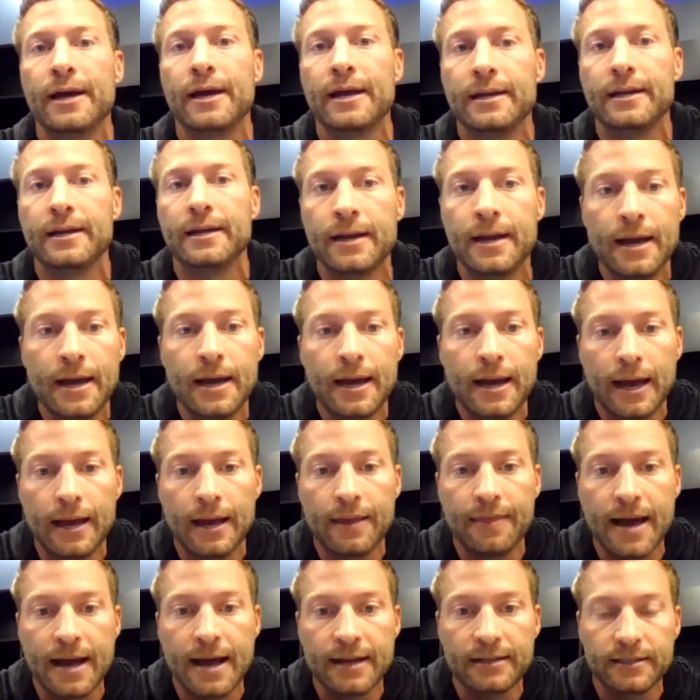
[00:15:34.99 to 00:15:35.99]
And
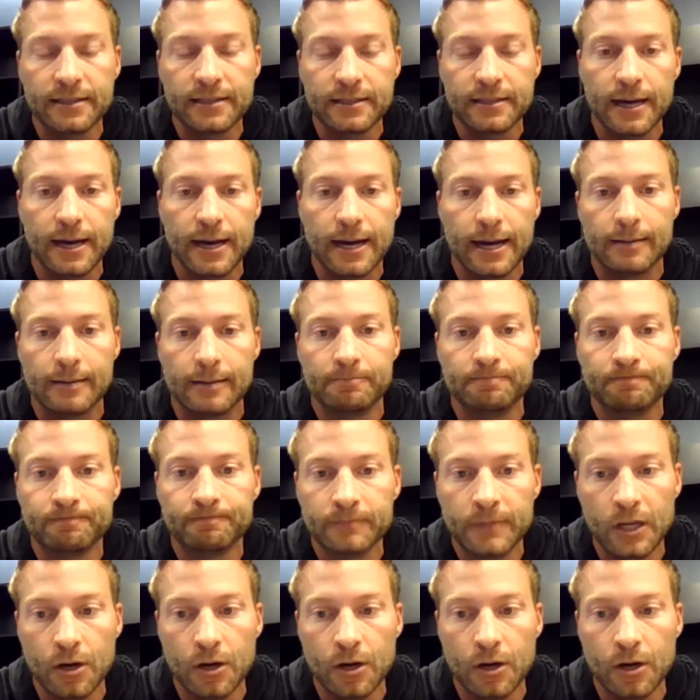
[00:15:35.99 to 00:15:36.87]
and that's um,